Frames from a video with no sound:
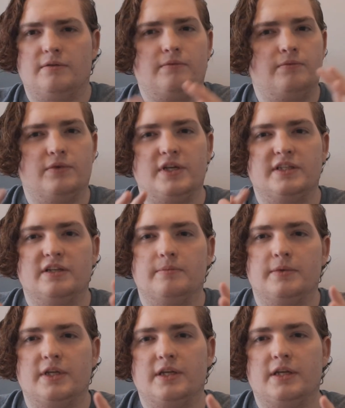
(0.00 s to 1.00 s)

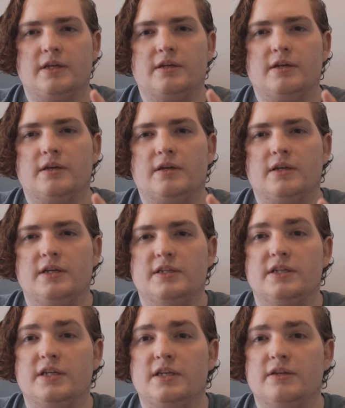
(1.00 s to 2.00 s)
reasonably
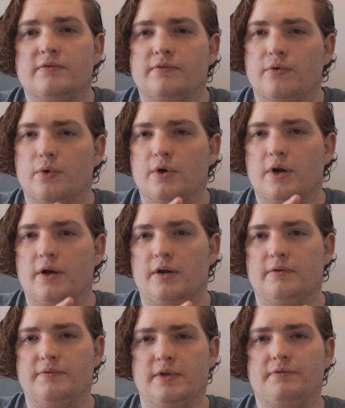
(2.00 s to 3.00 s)
easy for
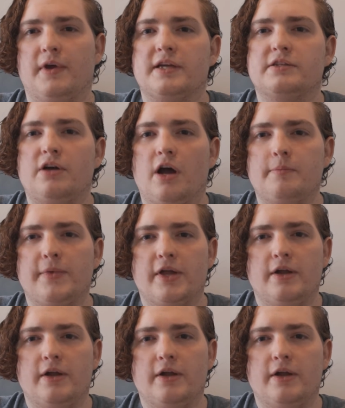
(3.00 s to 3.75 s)
a VFX comp.